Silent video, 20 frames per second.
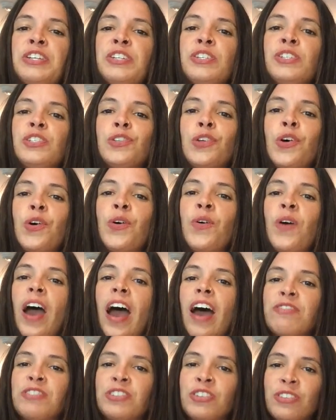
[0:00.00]
So
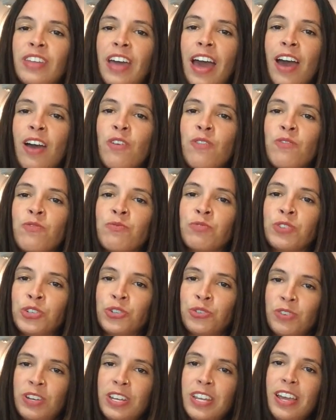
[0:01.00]
after that
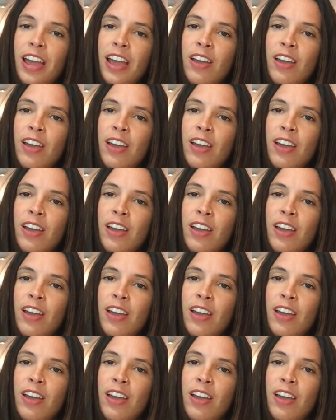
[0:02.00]
retreat,